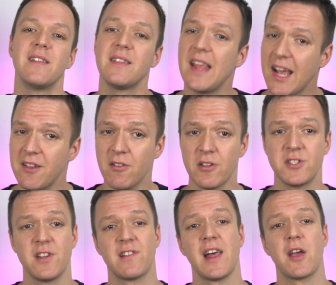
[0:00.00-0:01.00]

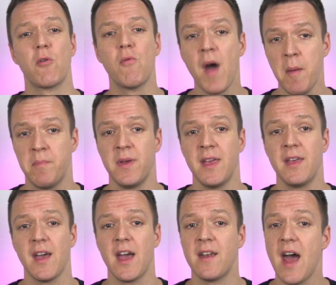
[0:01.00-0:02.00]
Technologies like WebP
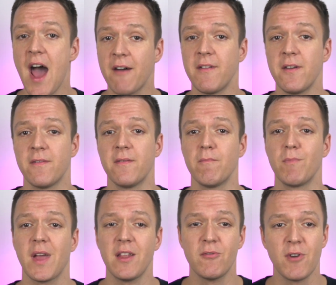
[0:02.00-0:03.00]
and Aviv
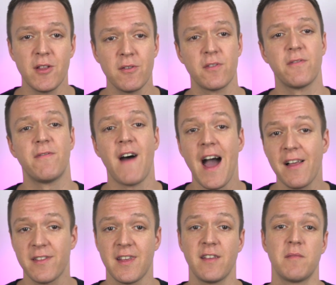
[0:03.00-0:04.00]
can reduce file
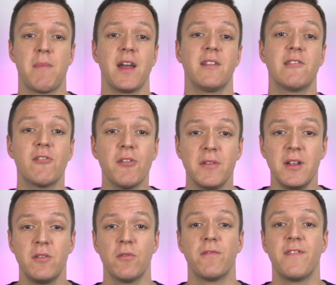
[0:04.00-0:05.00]
size by 30
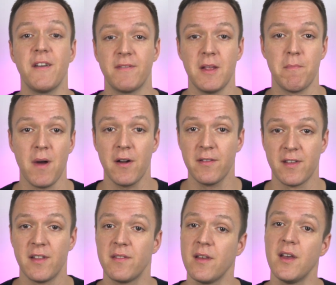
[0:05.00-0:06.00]
to
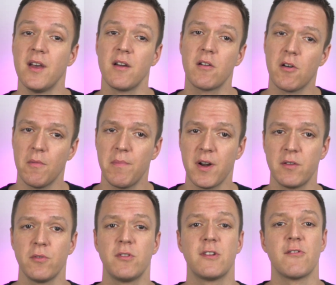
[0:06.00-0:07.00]
50% compared
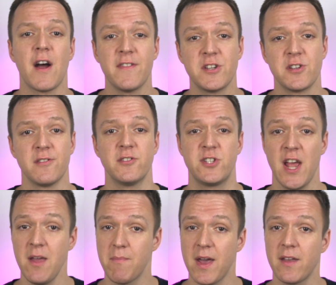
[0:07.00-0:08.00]
to traditional
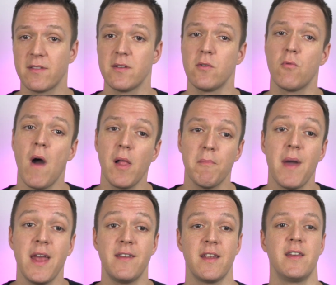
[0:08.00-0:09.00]
JPEGs while
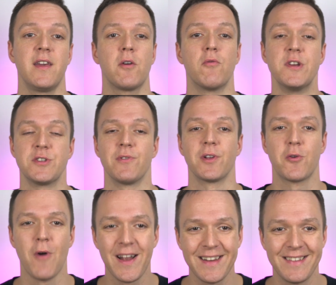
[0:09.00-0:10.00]
maintaining visual
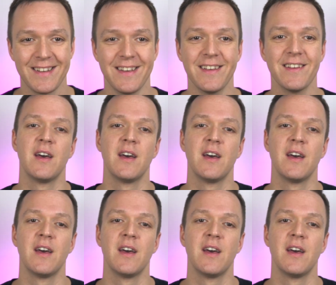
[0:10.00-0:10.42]
quality.